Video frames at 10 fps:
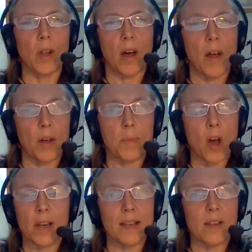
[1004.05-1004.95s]
Are
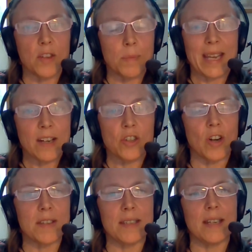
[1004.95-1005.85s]
colleagues going to be
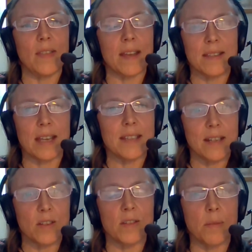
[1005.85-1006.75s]
interested in that
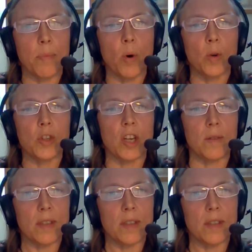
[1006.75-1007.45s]
setting to support you?